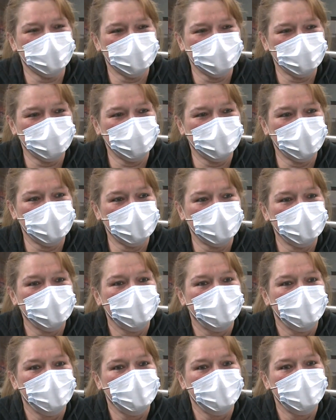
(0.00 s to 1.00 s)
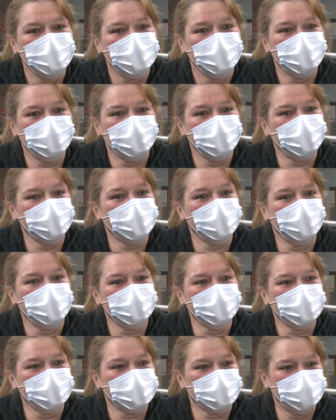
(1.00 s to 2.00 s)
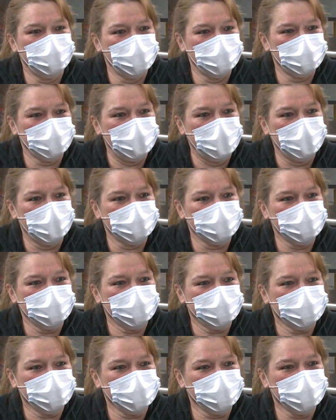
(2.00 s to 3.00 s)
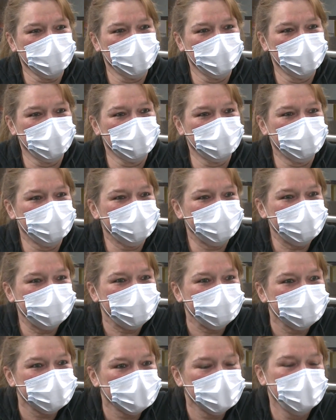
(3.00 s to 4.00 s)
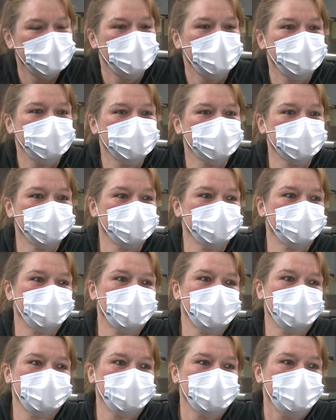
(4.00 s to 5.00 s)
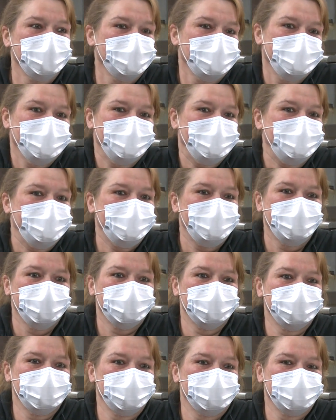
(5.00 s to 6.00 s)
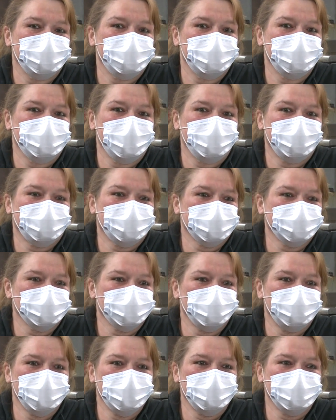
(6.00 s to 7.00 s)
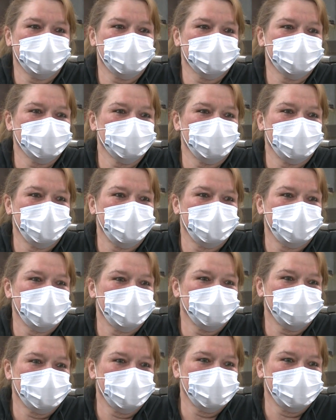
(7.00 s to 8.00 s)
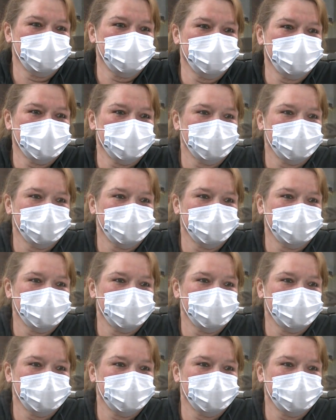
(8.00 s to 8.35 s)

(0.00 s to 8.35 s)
this, but I mean, we can't let the people down, you know? So we get, we, if there's a will, there's a way. That's what I tell my